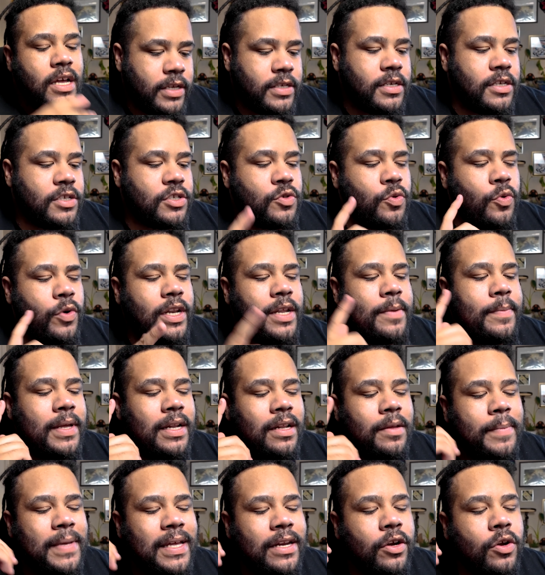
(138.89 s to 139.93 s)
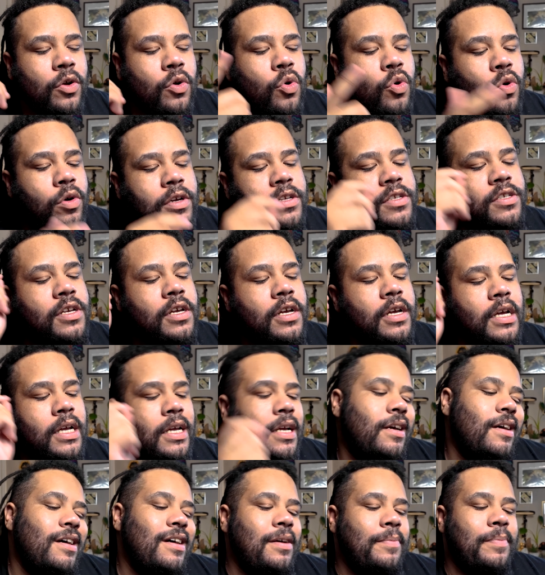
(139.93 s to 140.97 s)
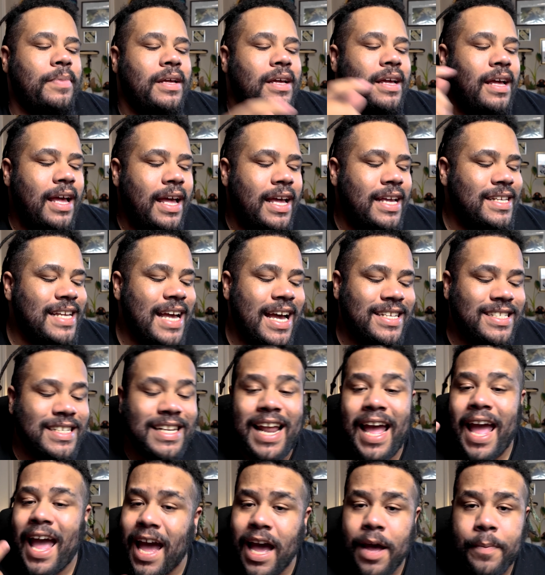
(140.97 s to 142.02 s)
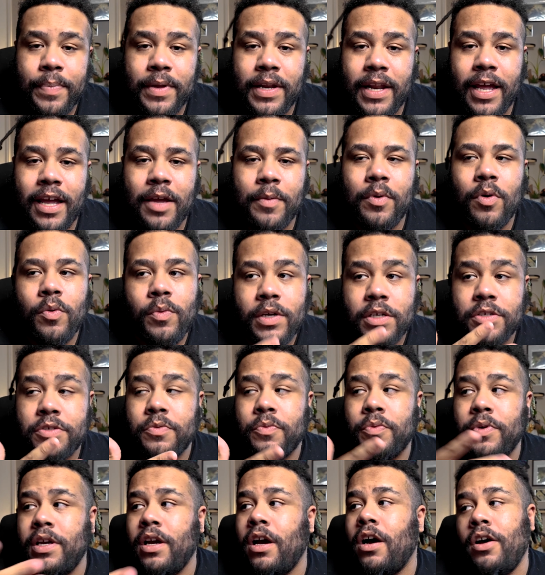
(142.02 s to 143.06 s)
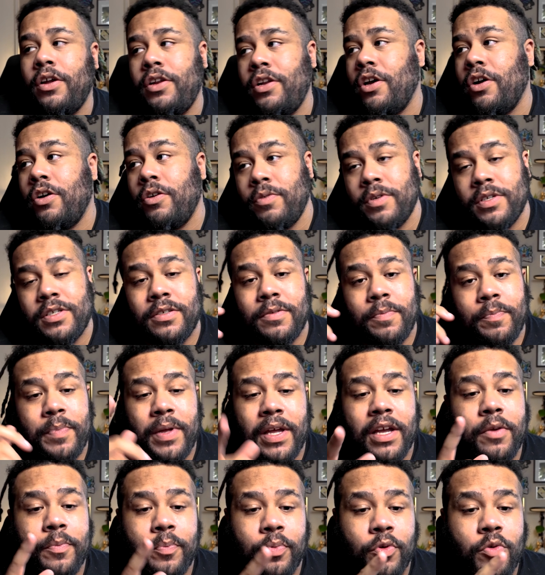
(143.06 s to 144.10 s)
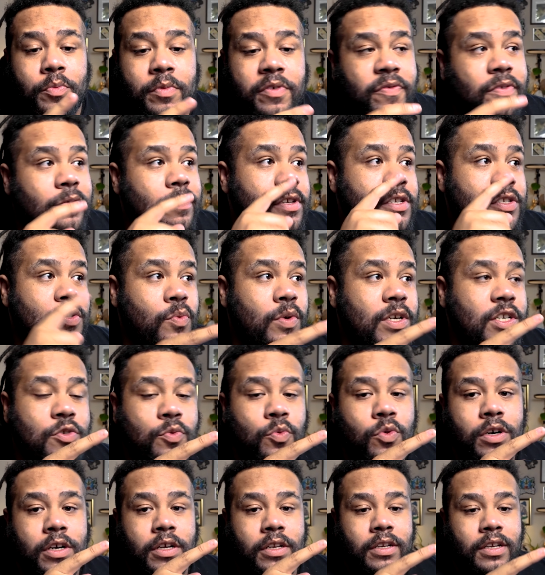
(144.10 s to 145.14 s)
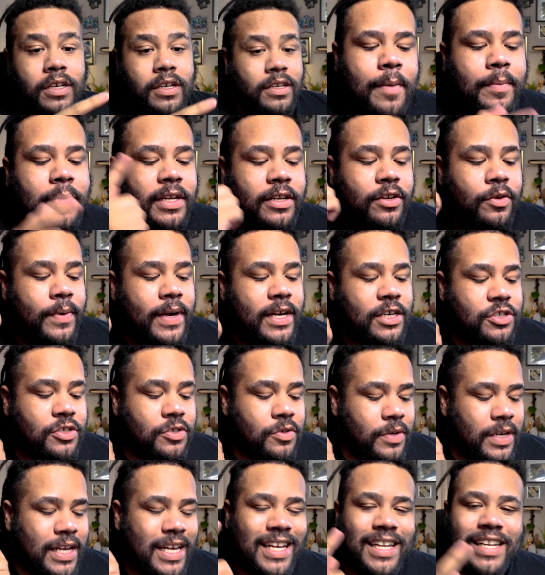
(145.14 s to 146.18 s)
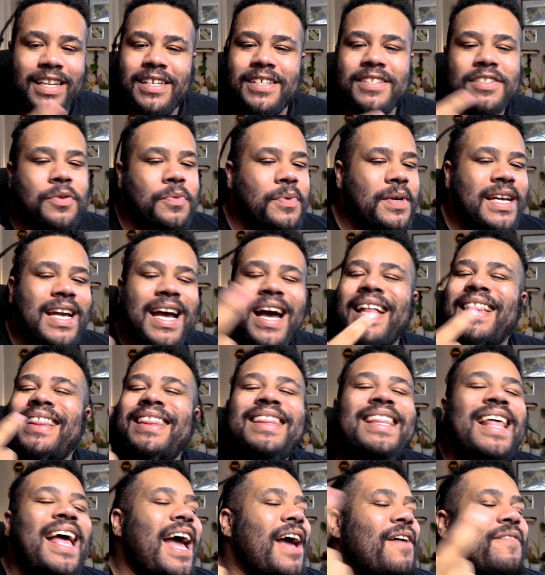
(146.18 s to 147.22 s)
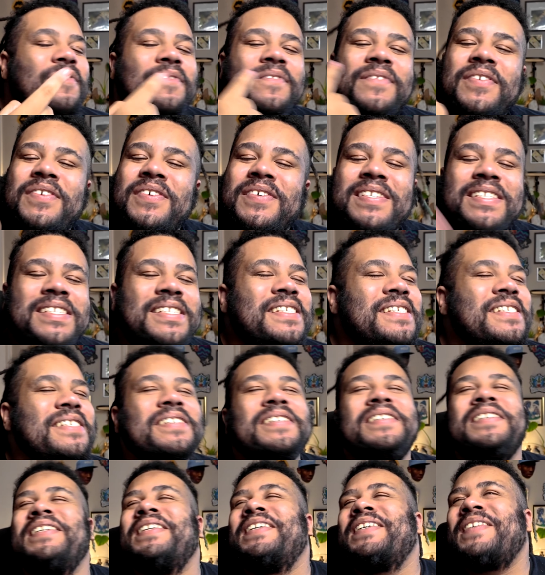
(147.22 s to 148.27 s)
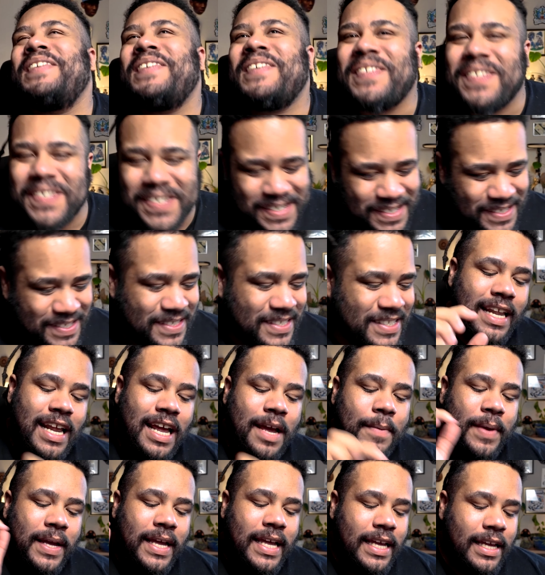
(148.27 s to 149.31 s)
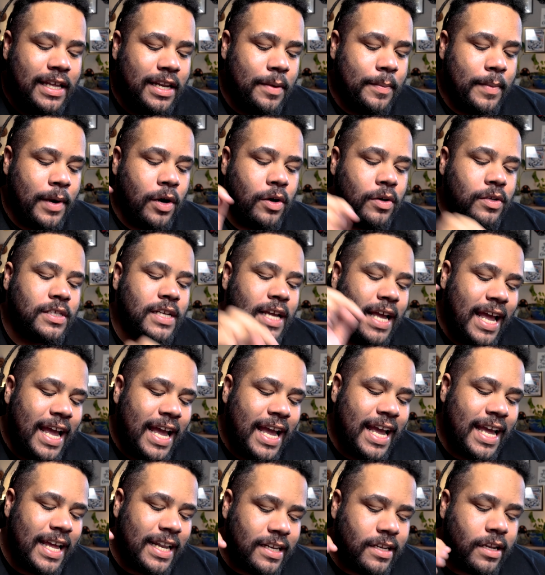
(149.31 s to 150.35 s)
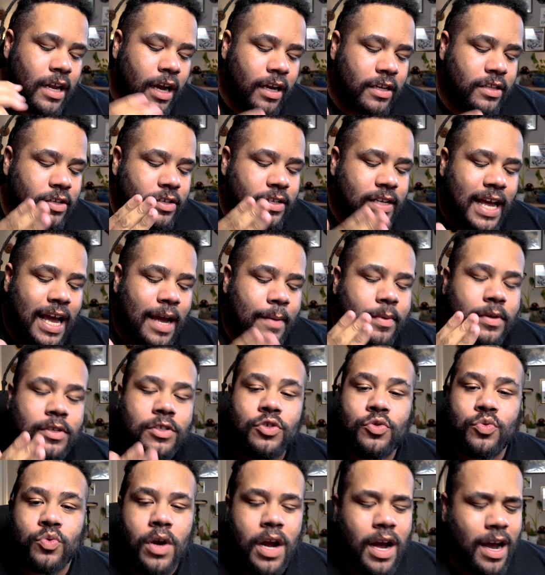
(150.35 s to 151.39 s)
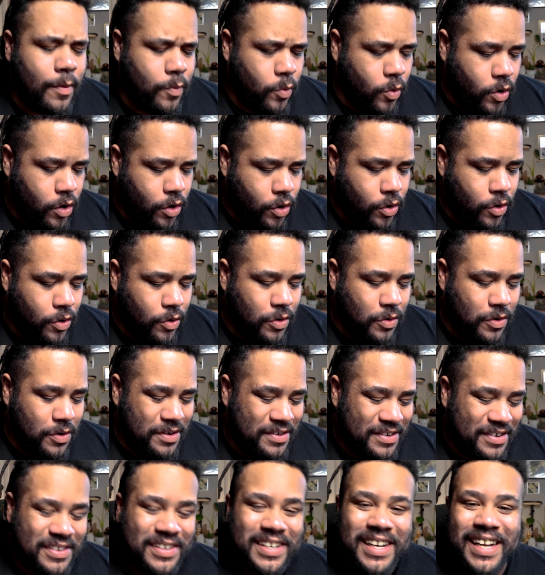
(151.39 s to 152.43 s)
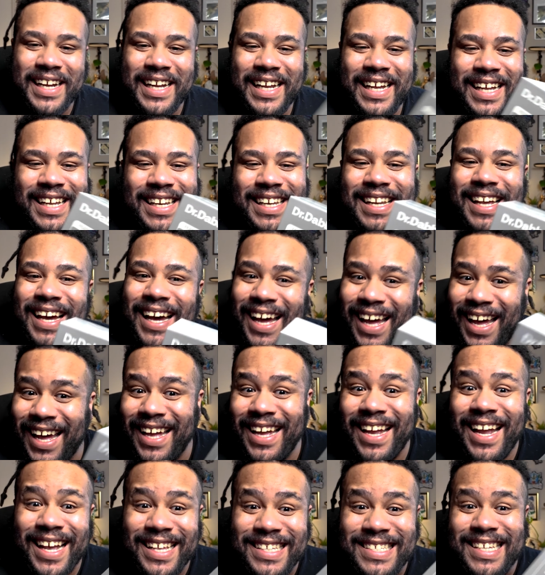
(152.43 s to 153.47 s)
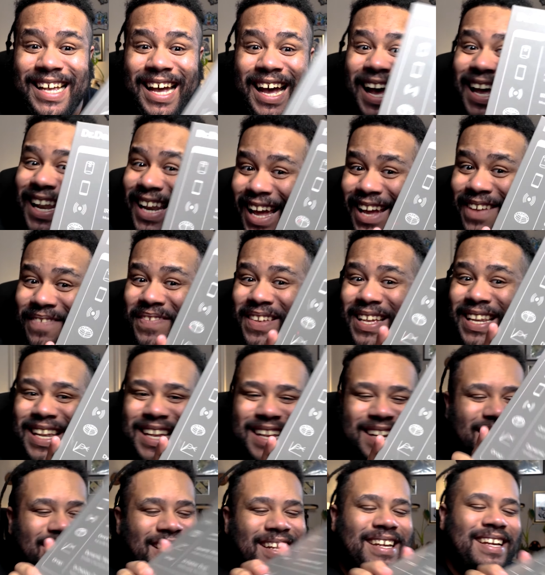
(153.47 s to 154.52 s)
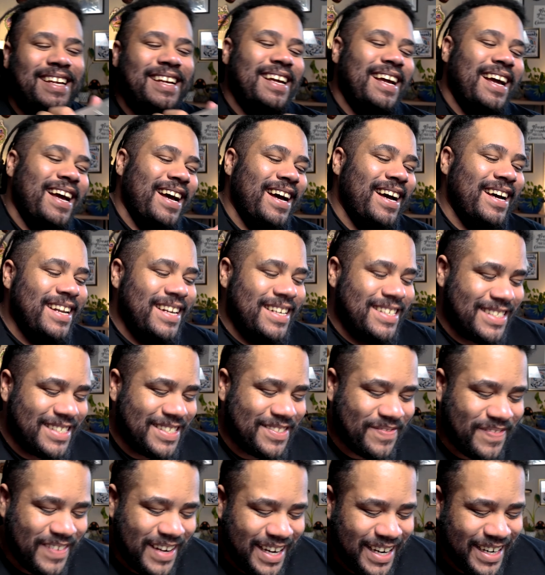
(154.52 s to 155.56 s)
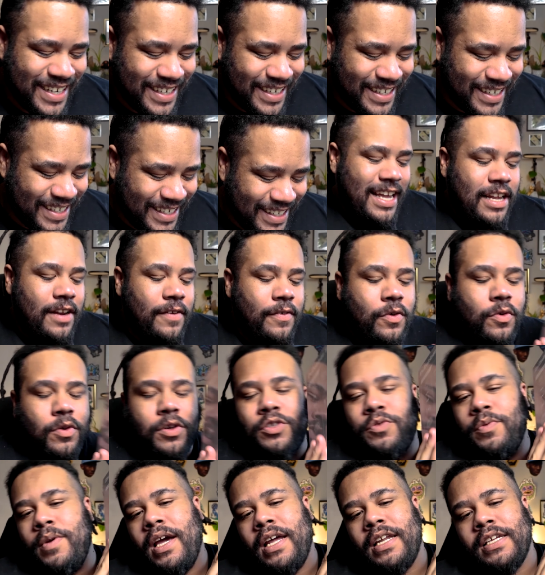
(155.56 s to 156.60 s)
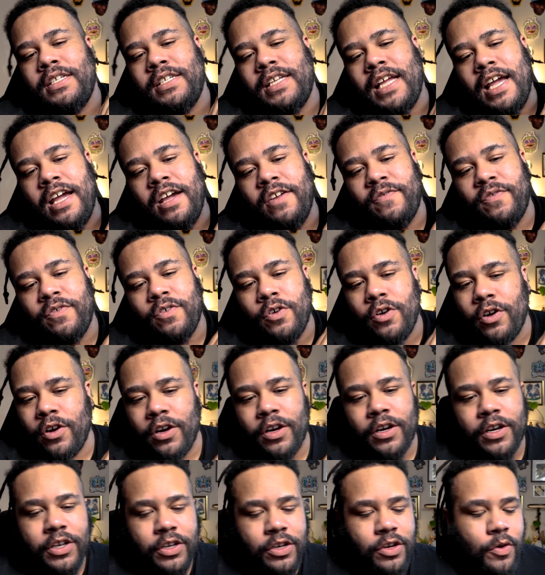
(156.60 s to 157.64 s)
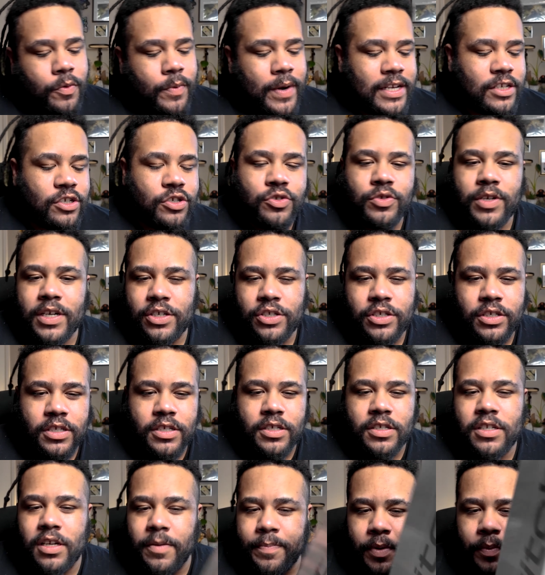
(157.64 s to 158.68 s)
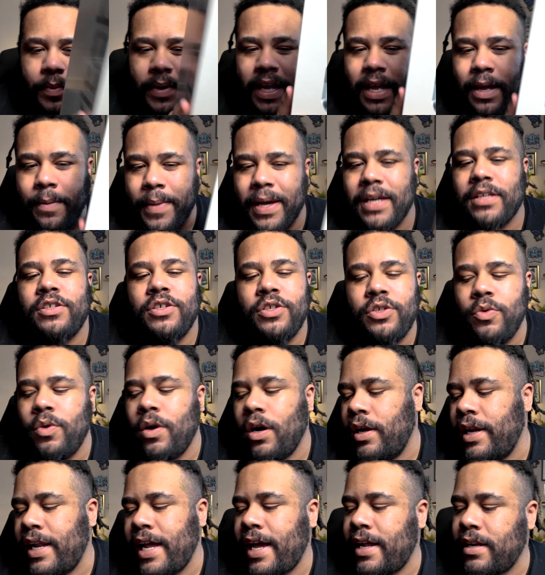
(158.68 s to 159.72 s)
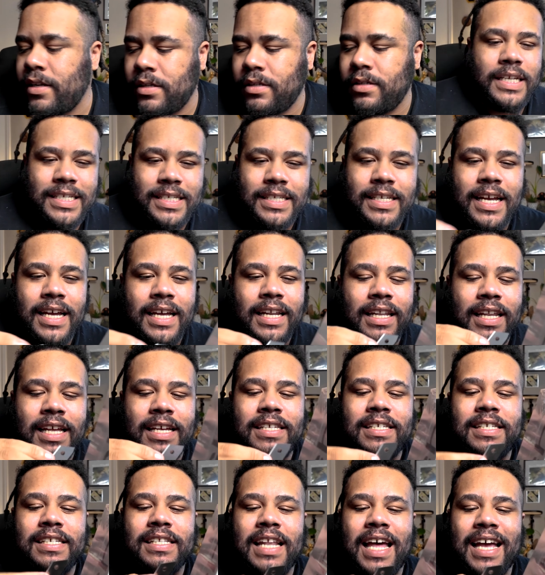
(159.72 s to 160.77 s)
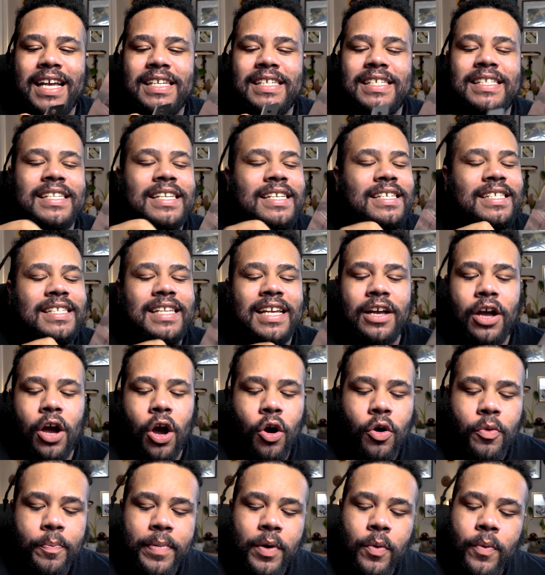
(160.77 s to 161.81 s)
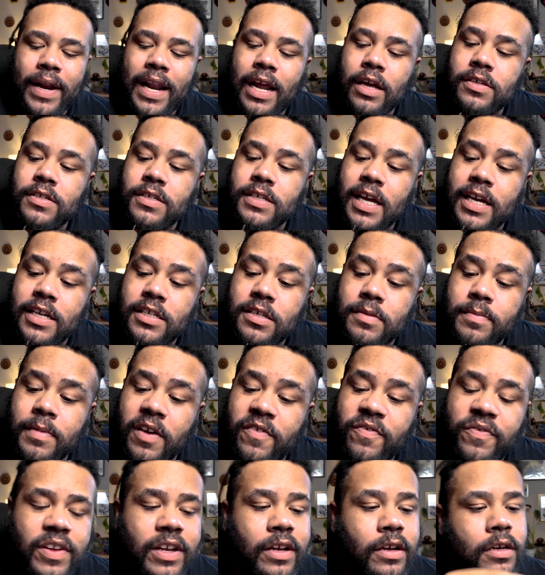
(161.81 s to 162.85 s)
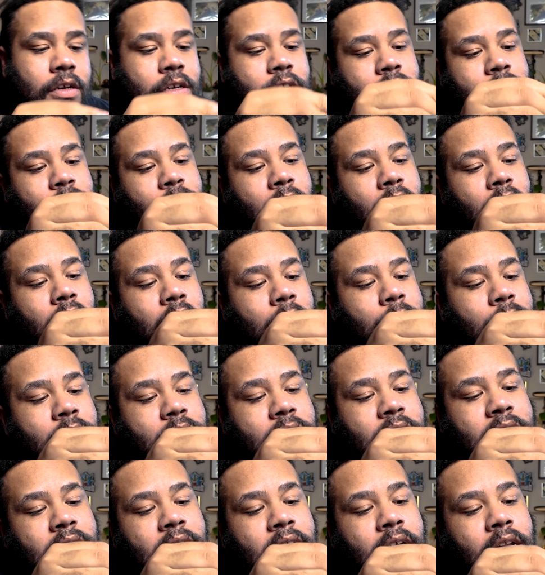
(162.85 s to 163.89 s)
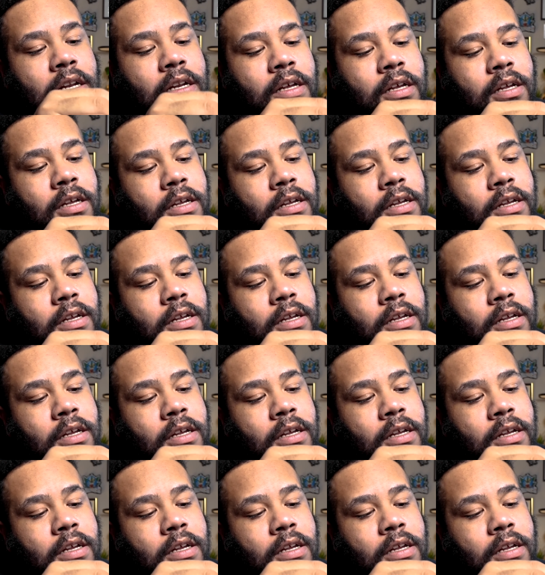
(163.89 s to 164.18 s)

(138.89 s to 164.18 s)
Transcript: It says 20mm quartz cup. It has an app enabled, which we all know was the big improvement from the Switch 1. Omnidirectional heating, so we got that full circle. Dynamic heating modes and Dr. Dabber drop. Whoa, the heat. I got the hot knife in it. Ah, that's just fire. And of course, we got a scan for, you know, registration and stuff, but we ain't about to do all that. Instead, let's slice this thing open without slicing my finger, because bro, I almost did that.